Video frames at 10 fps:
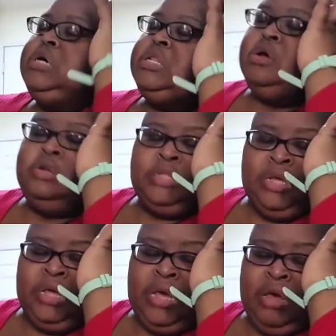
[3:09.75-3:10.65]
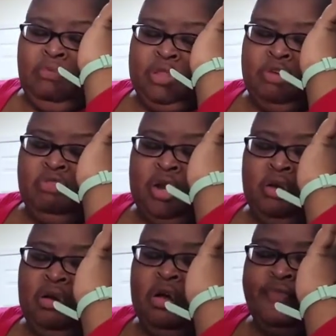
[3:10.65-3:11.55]
Because the only thing I had was a
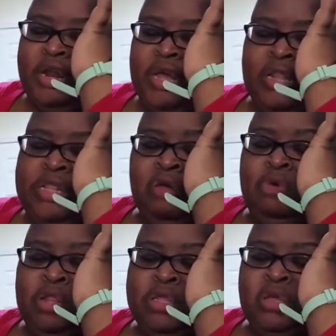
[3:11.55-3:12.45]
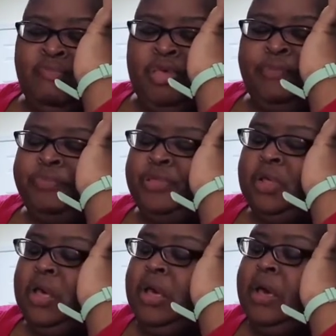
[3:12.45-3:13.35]
chronic cough. I had no other symptoms.